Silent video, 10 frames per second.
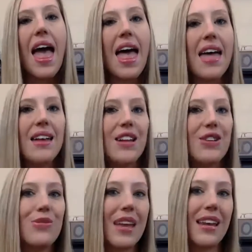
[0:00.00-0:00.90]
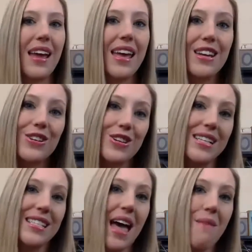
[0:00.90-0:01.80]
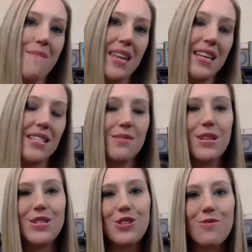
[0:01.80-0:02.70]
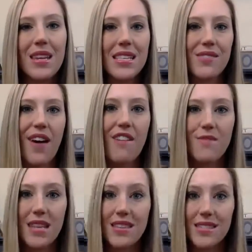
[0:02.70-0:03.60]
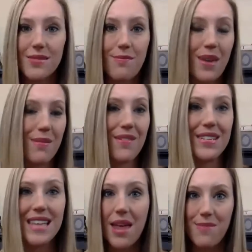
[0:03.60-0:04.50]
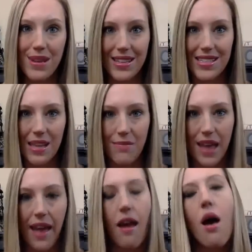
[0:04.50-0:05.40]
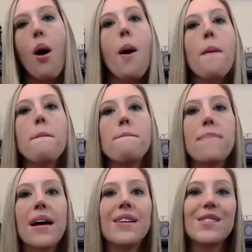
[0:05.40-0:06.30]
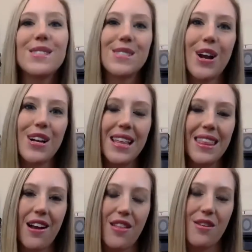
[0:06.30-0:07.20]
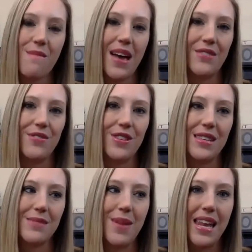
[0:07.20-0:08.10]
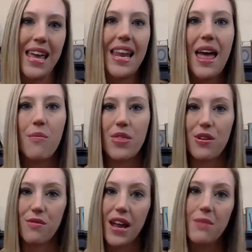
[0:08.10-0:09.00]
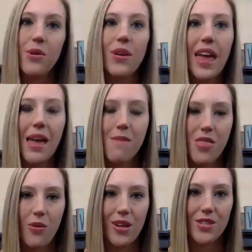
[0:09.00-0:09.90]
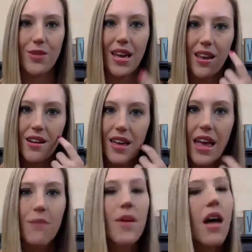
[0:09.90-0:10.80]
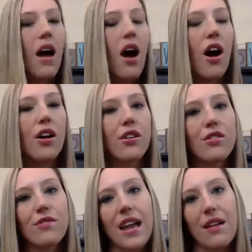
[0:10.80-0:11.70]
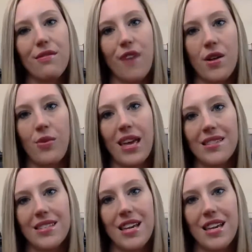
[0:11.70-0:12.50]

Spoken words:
And you can increase that minute to be 2 minutes, 5 minutes, maybe even 10 minutes someday. But starting there at the mindfulness minute and with the rainbow game and the What Do I Hear game are great fun ways to